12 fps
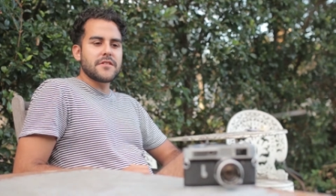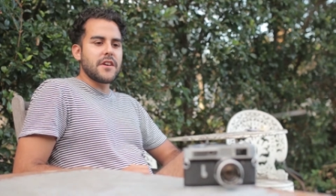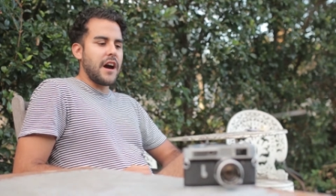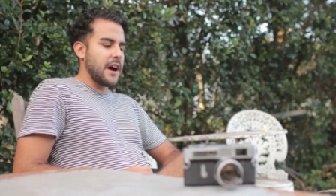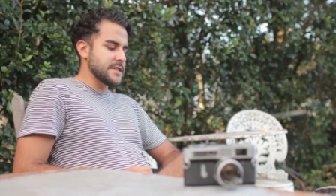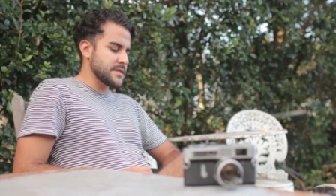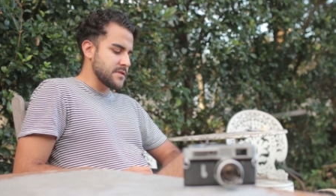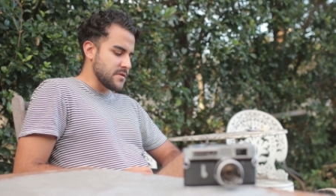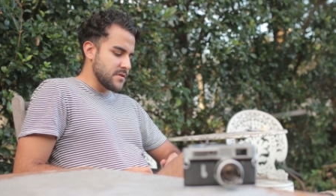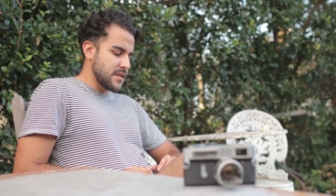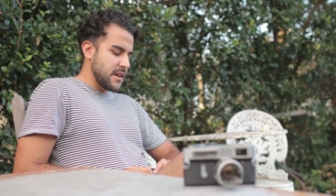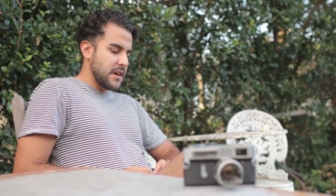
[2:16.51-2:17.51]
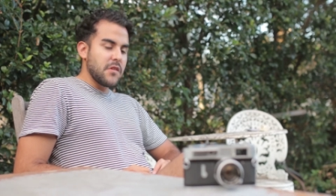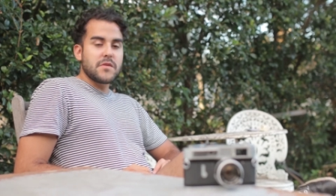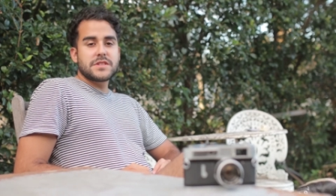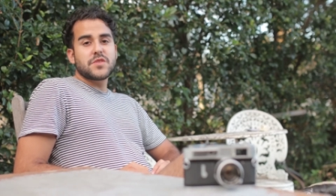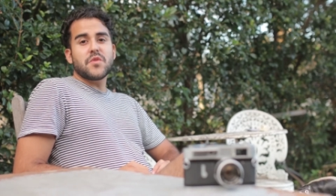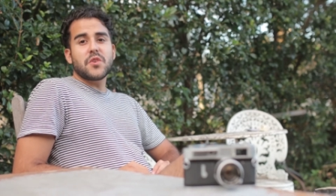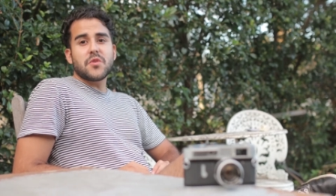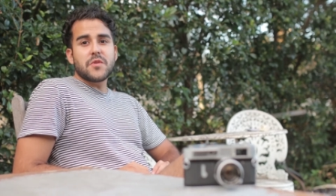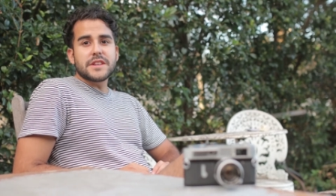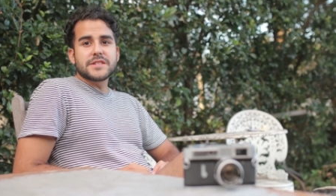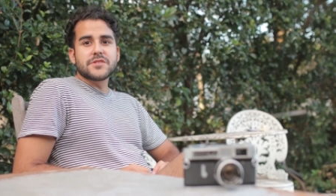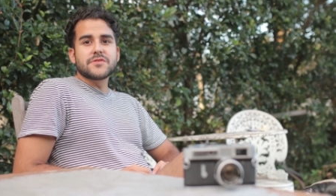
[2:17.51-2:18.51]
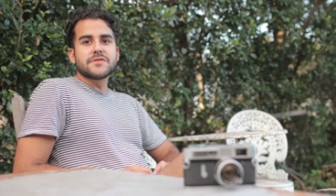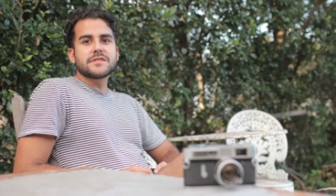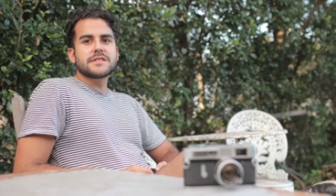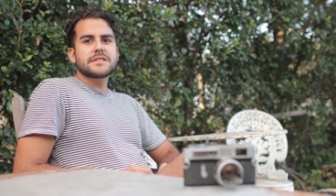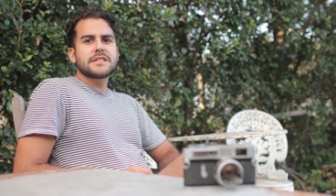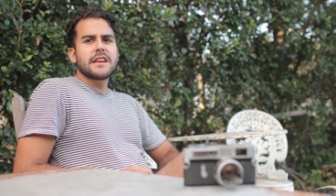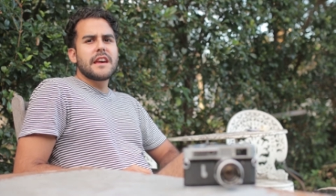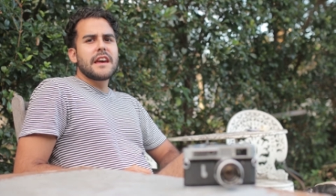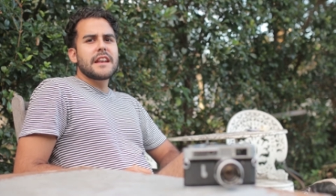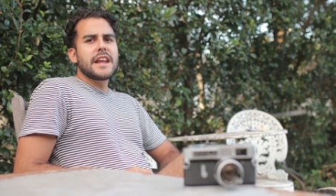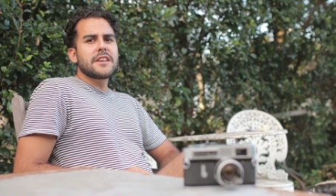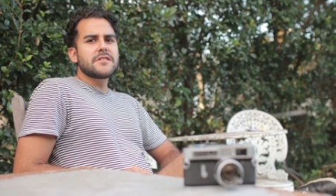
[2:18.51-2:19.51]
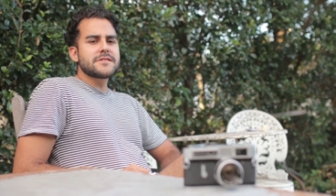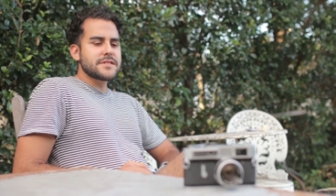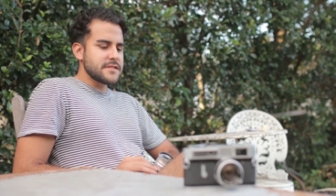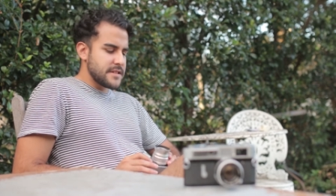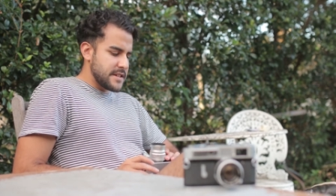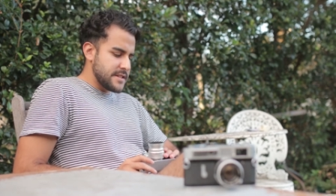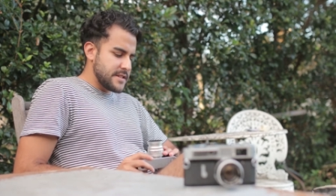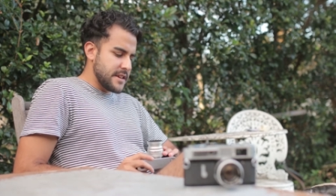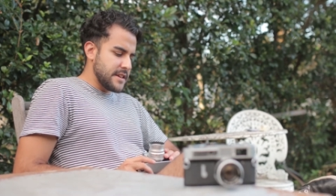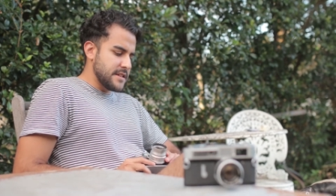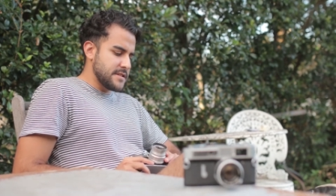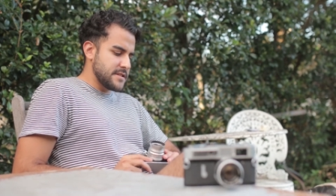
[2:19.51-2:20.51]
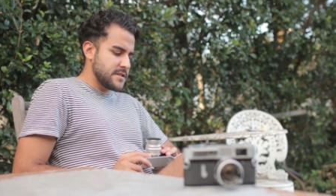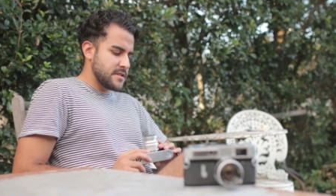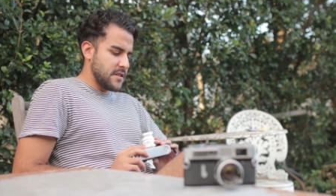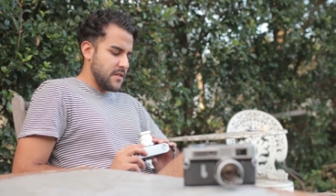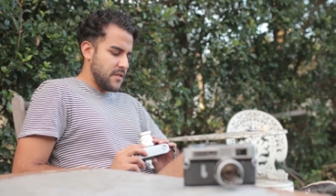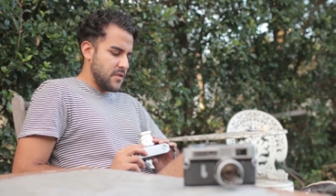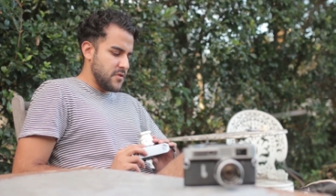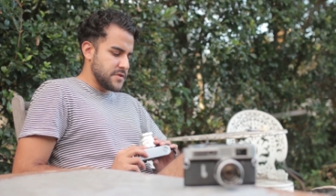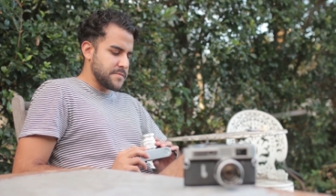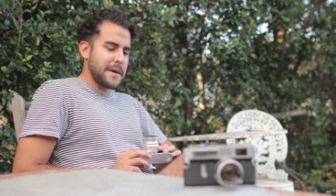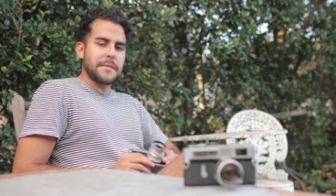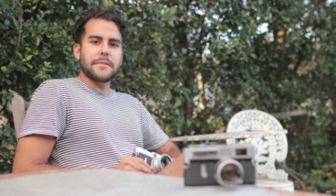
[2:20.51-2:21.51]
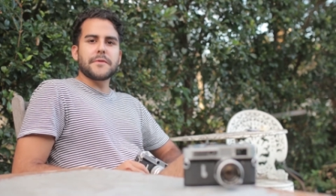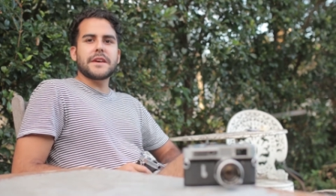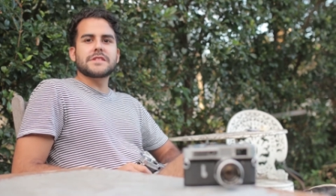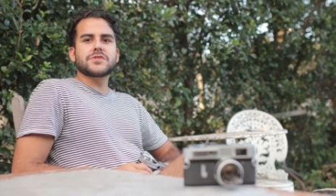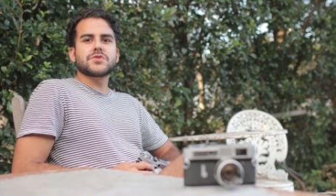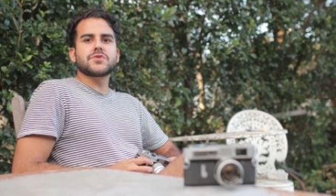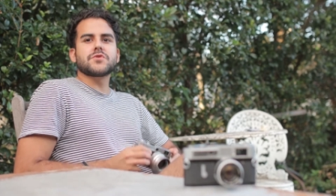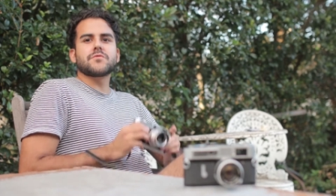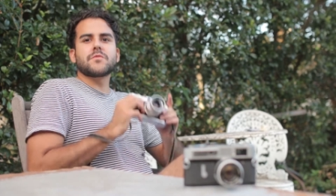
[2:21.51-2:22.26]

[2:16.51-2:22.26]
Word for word: to your arsenal, which you won't always use. Now, usually this is used by people that shoot